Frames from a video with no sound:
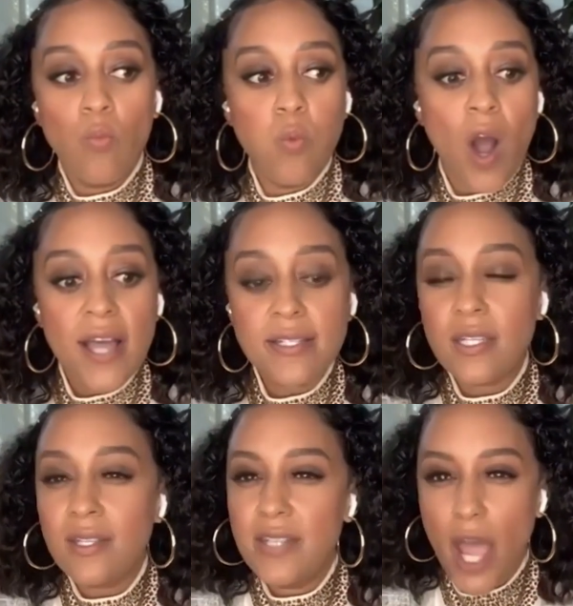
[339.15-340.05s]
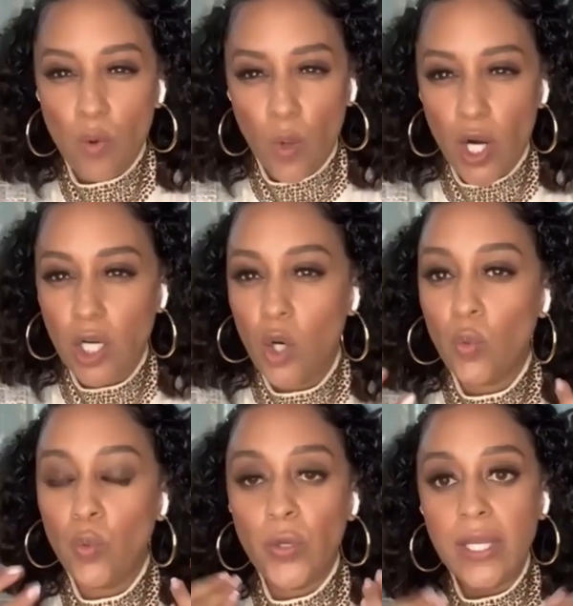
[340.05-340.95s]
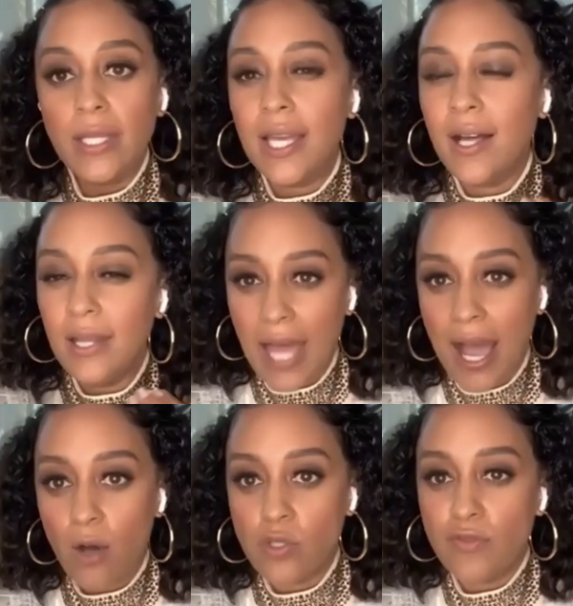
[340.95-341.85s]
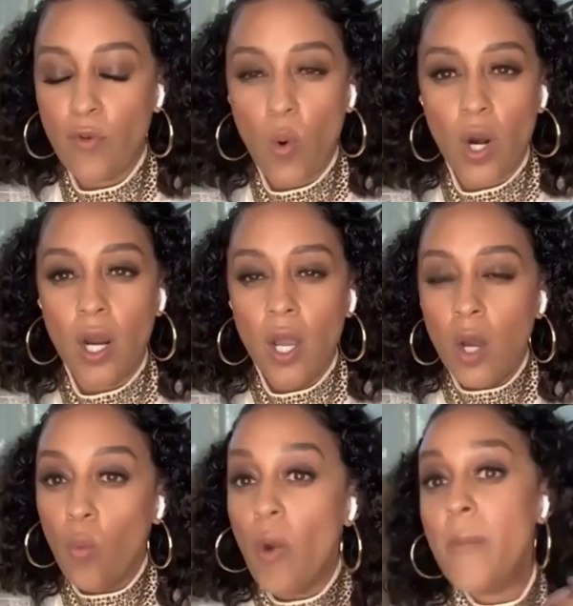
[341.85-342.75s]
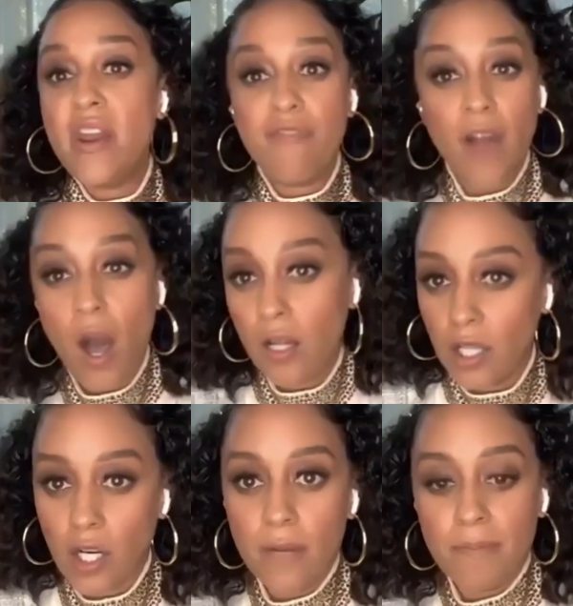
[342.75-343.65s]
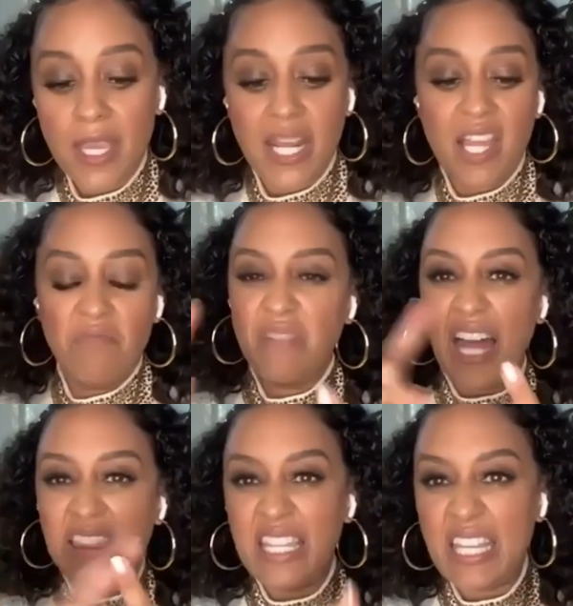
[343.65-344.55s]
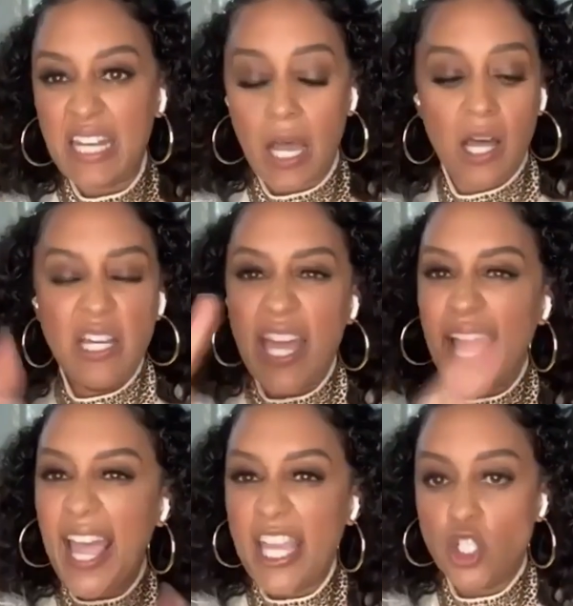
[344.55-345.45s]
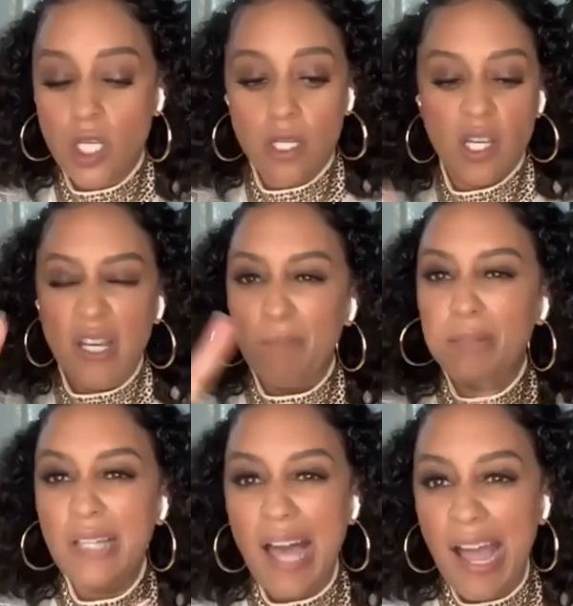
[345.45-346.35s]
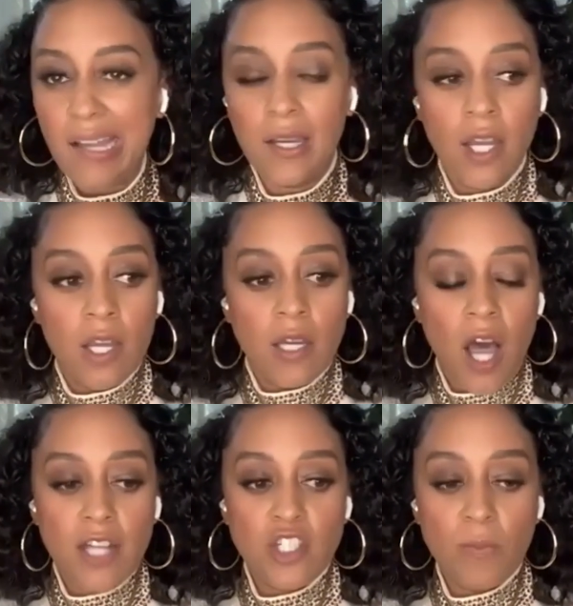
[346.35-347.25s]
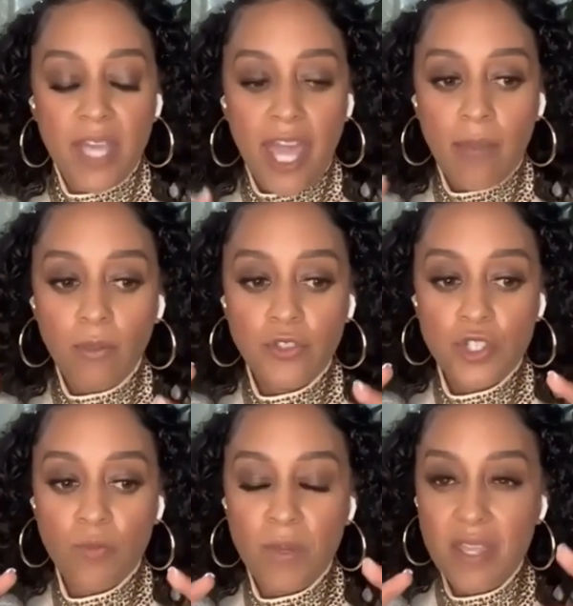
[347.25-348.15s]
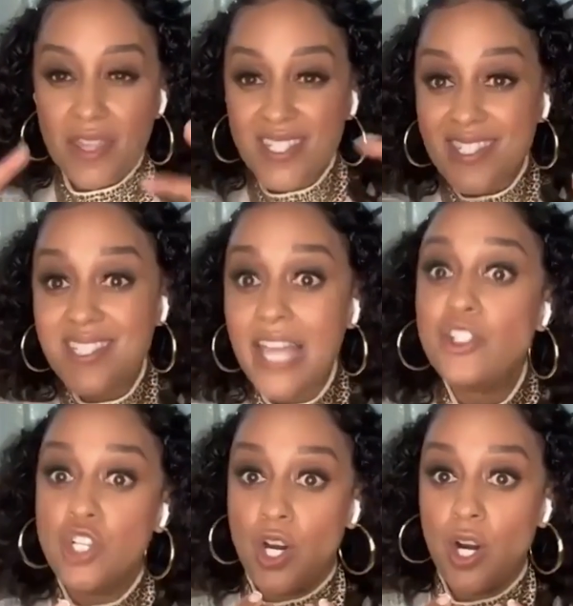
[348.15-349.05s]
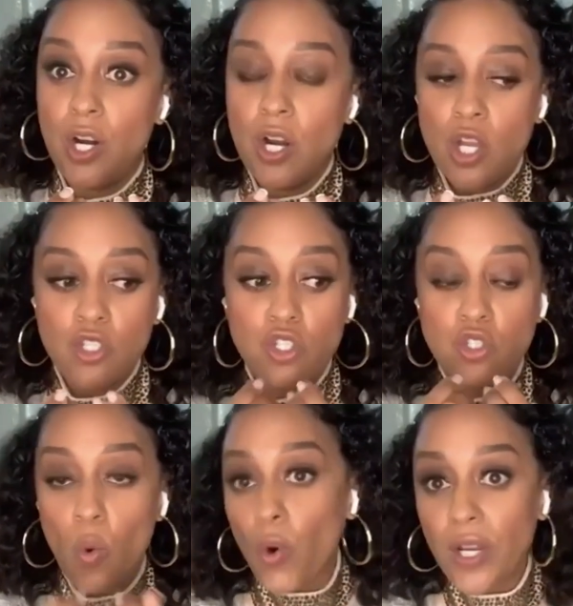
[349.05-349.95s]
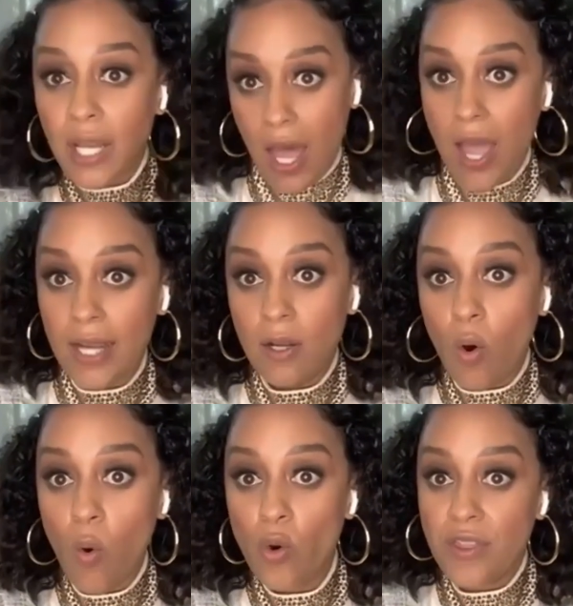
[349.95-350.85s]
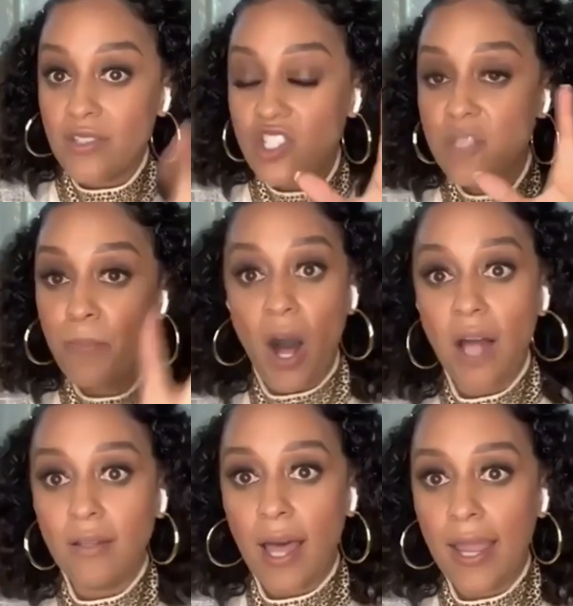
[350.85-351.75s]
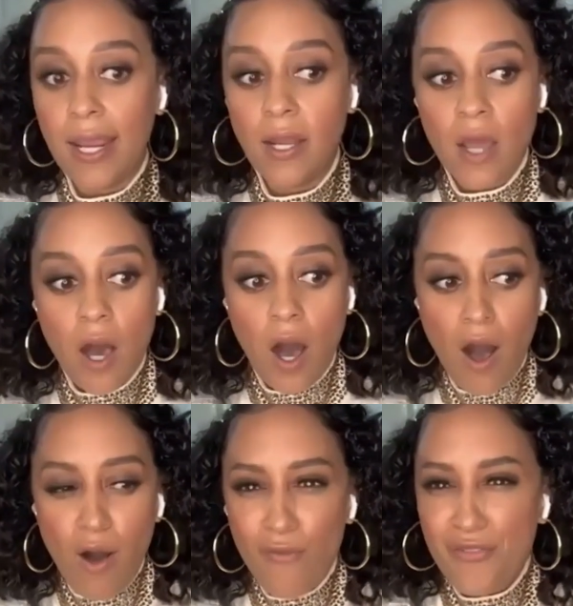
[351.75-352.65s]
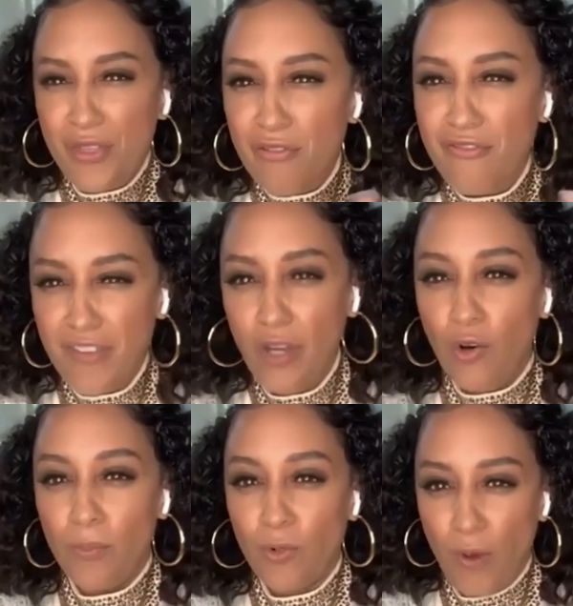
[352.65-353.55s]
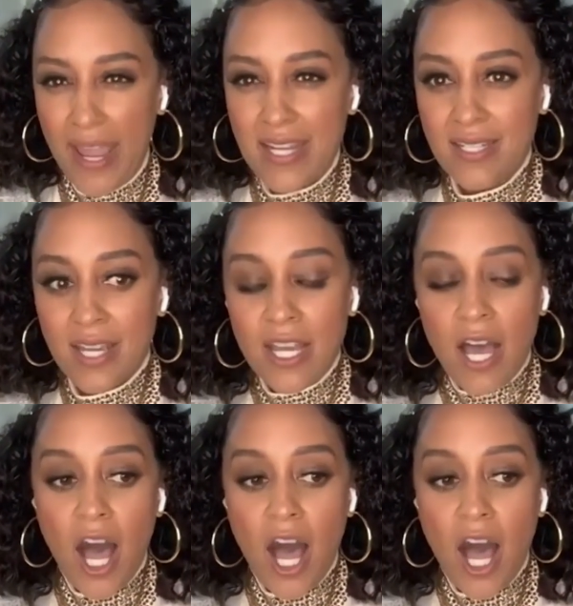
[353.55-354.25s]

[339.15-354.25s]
What network really allows for women of color, meaning Latina, Asian, Black, to be able to be the center storyline or the spotlight of the film, right?